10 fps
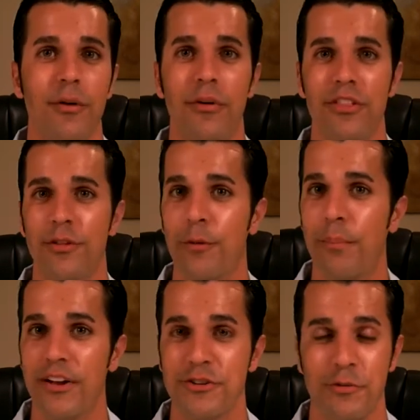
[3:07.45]
whether their
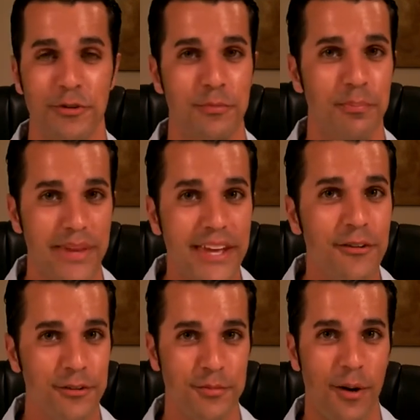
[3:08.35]
budget was big
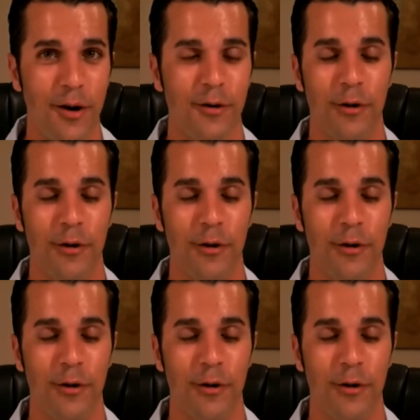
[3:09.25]
or small,